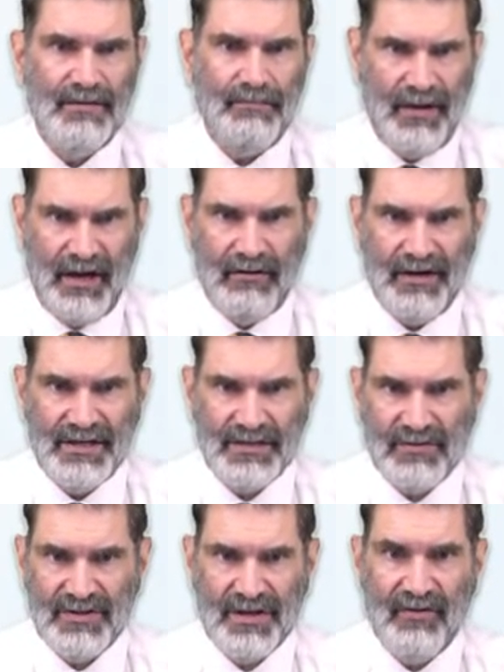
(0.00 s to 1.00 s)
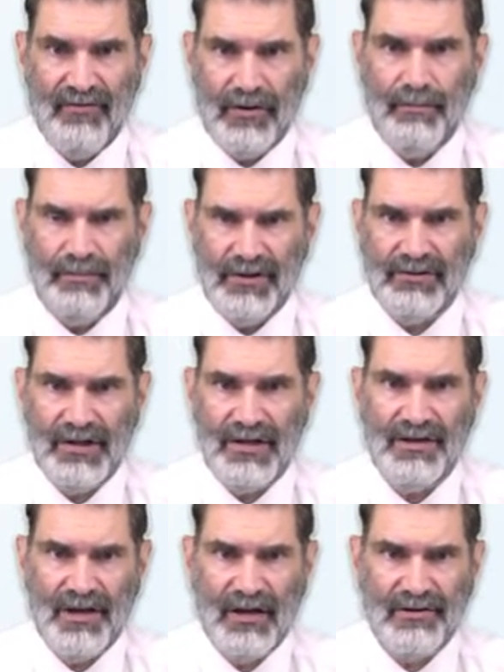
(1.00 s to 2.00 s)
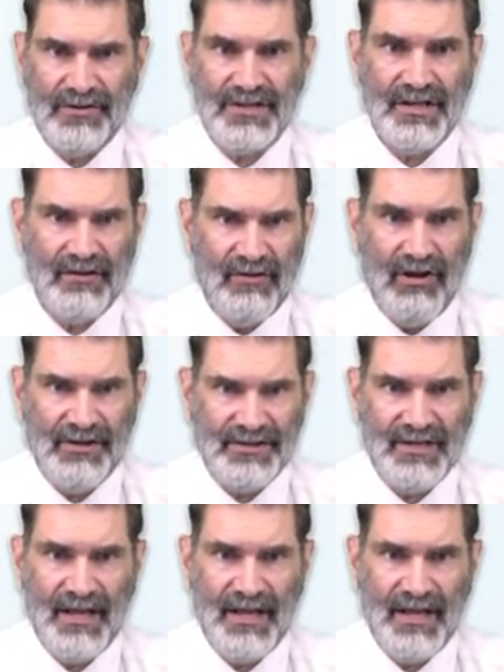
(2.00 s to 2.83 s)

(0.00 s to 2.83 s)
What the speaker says: Barings was over $1 billion in loss.